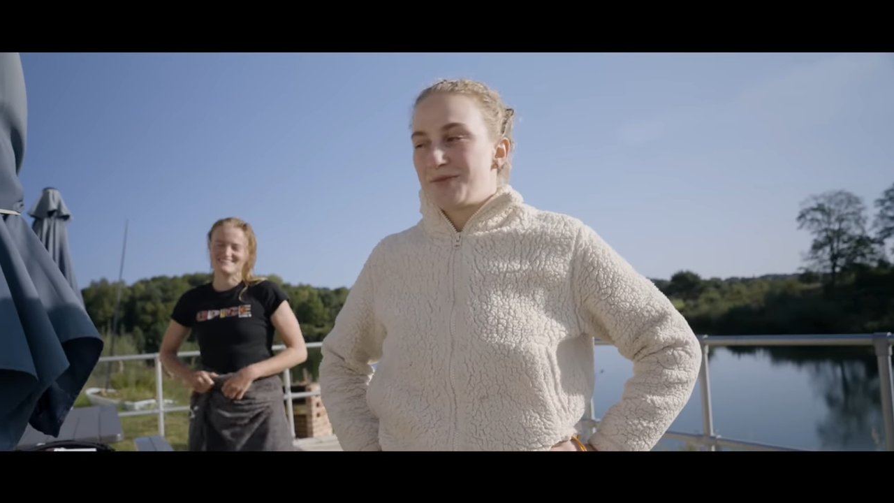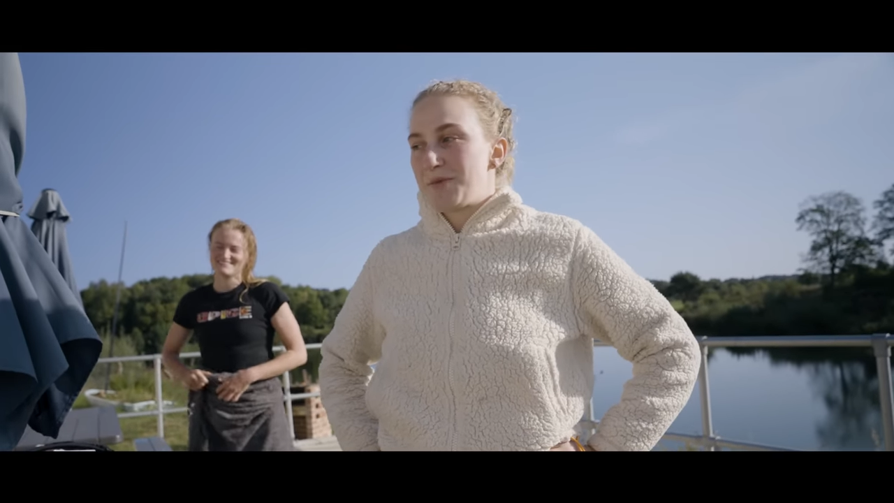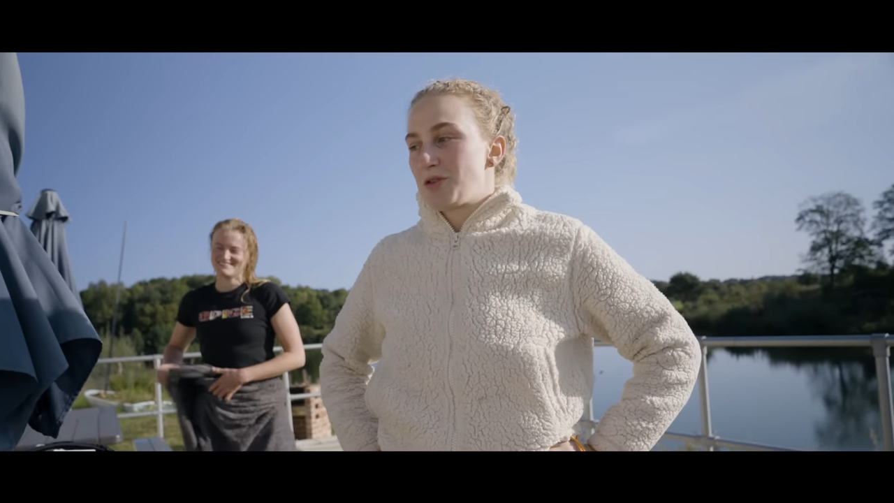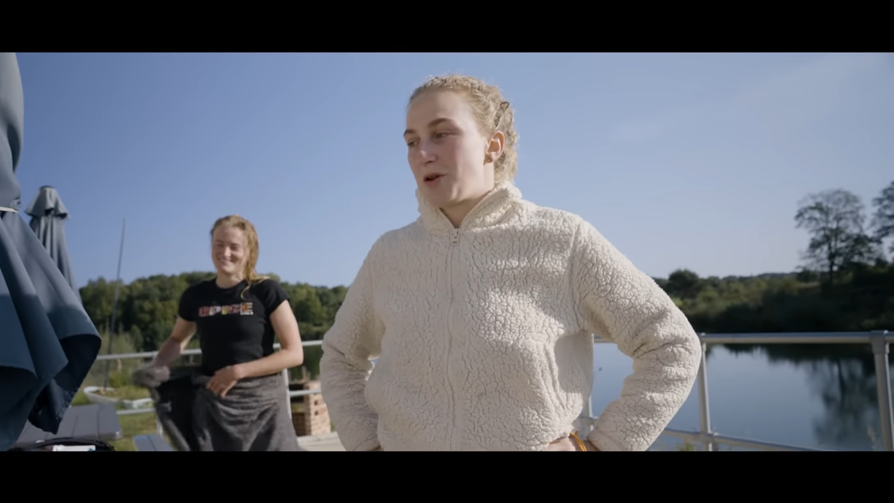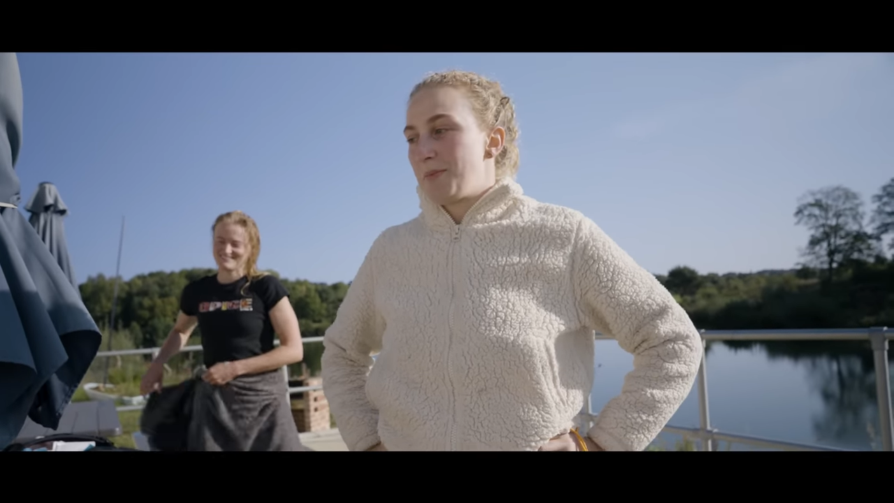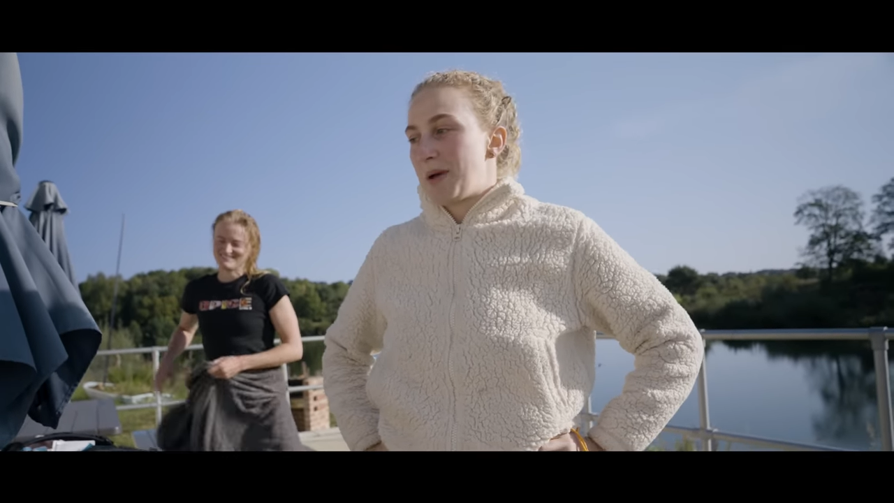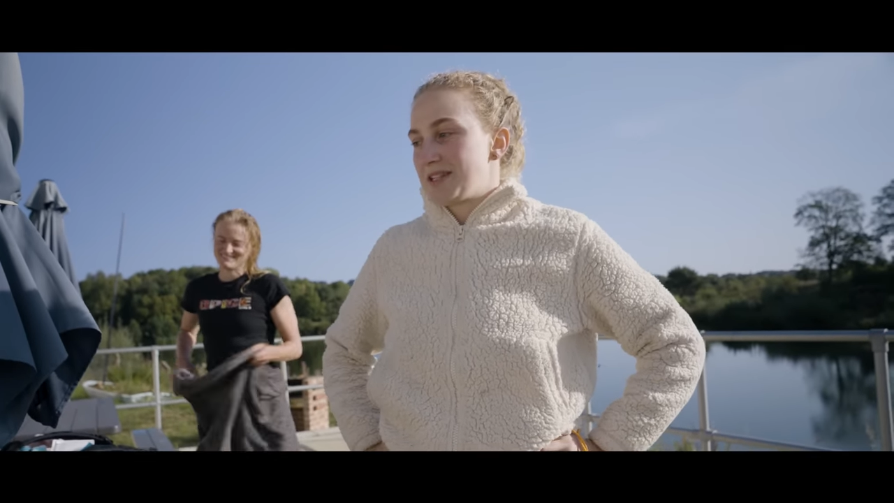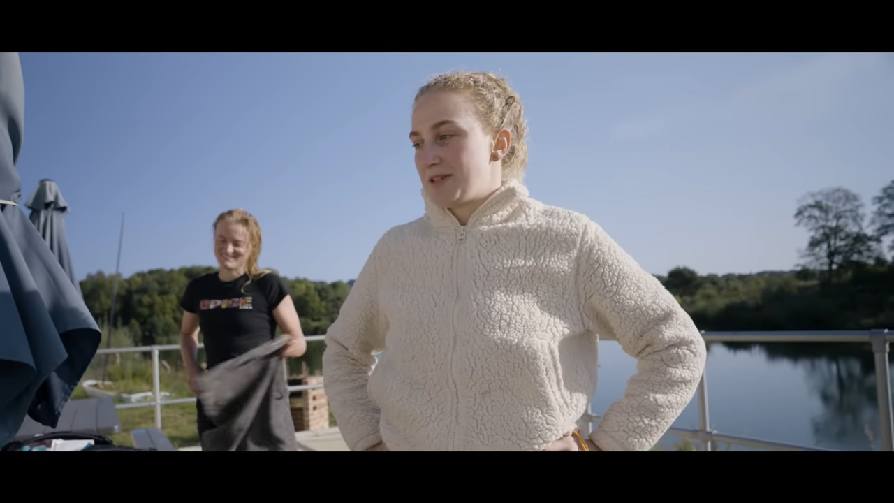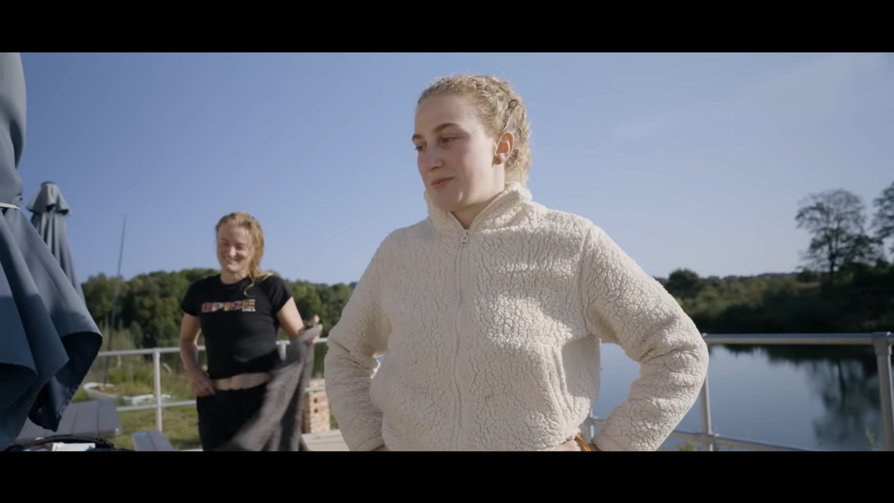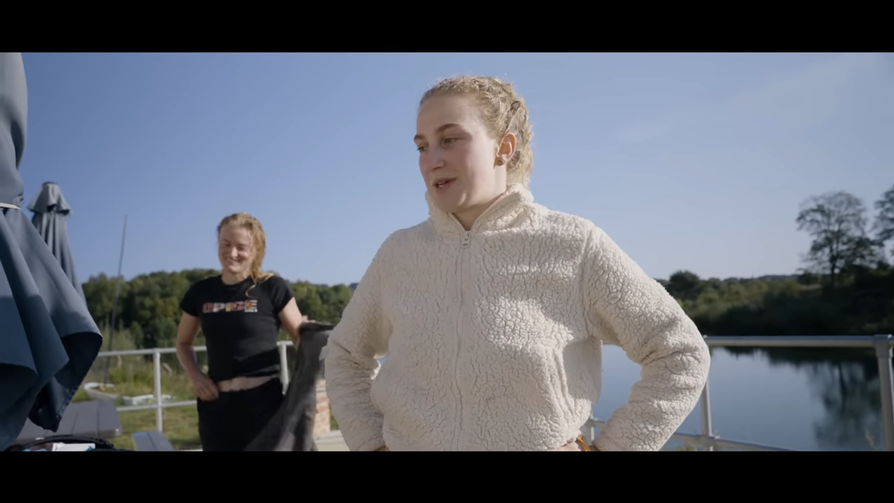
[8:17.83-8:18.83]
most
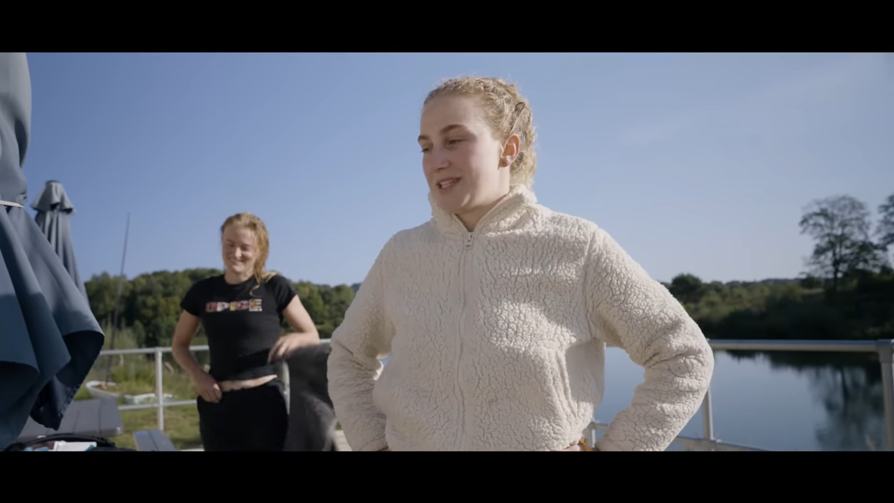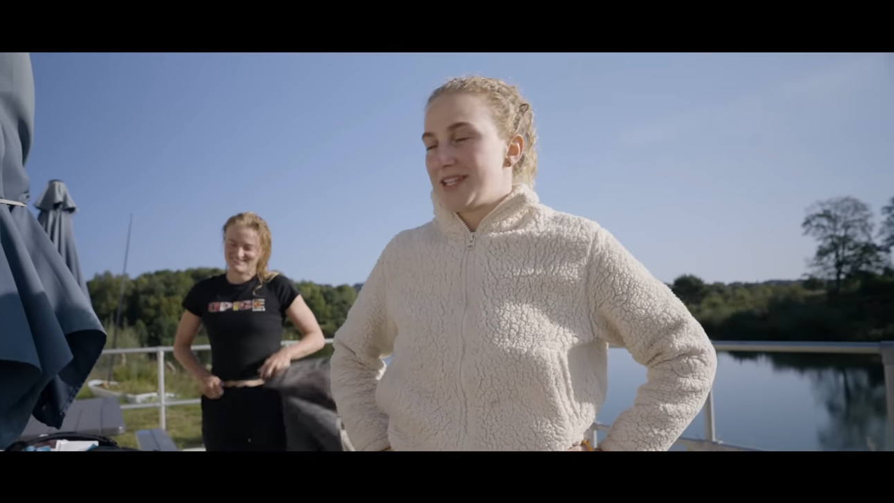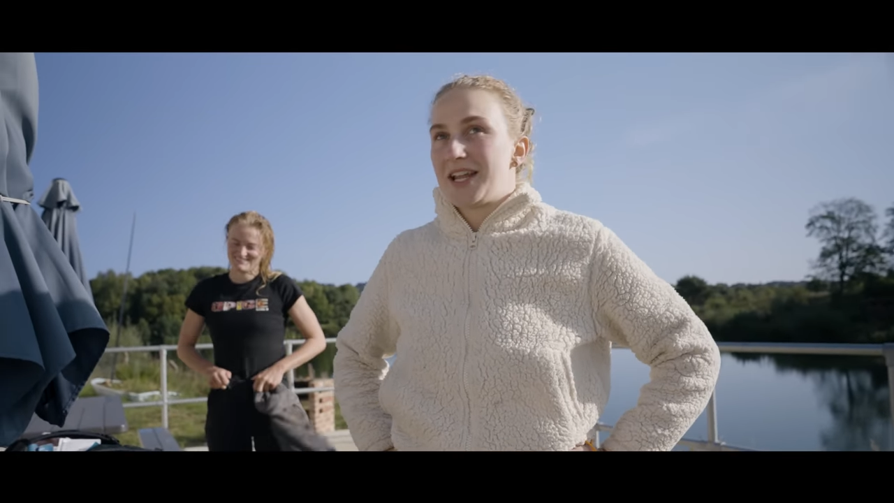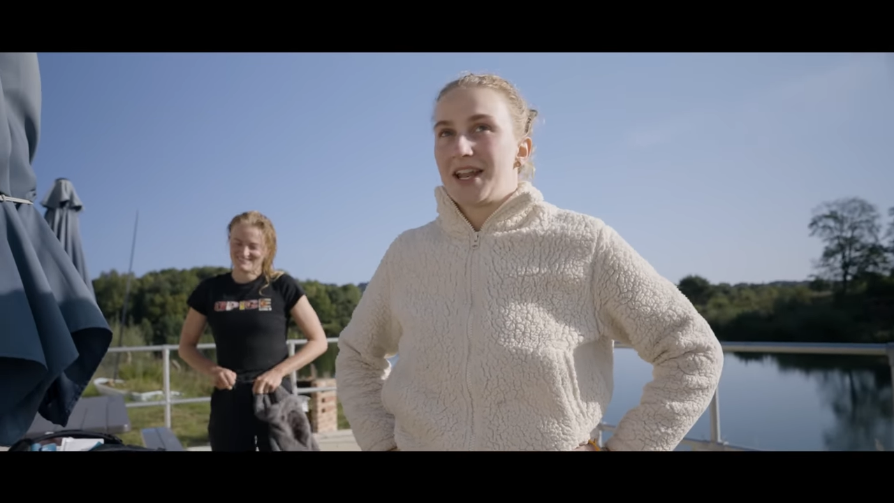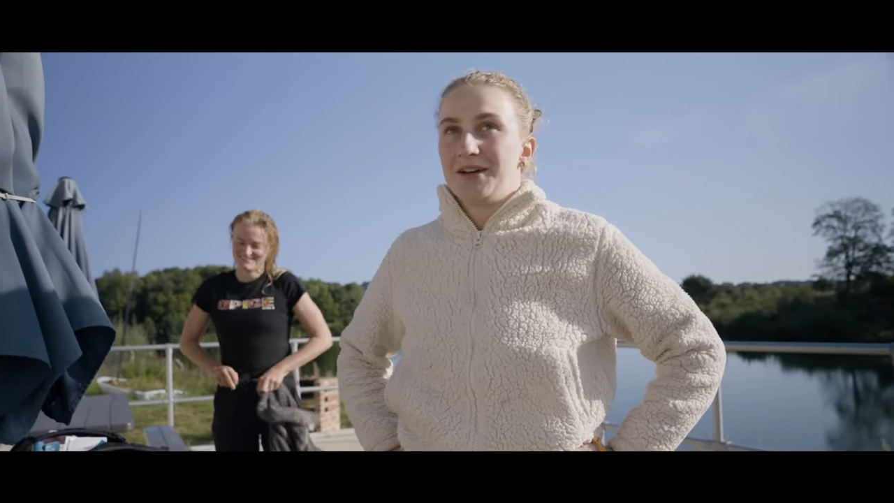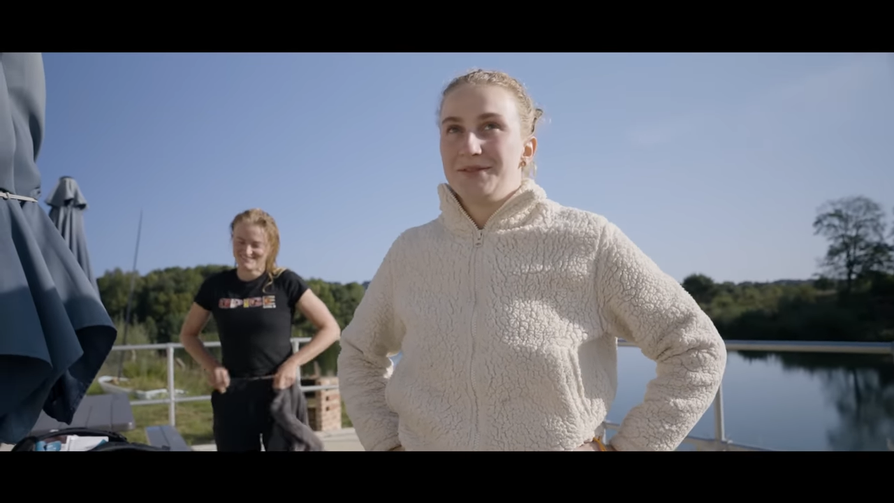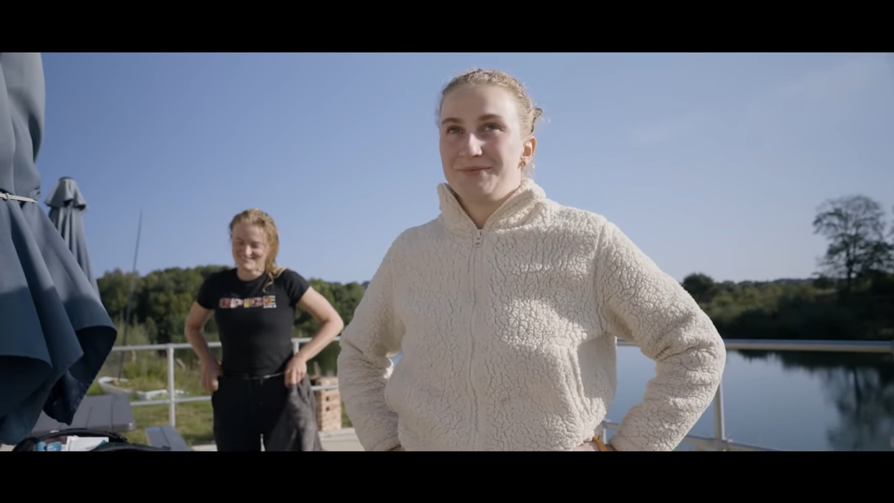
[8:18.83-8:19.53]
competitive person I know.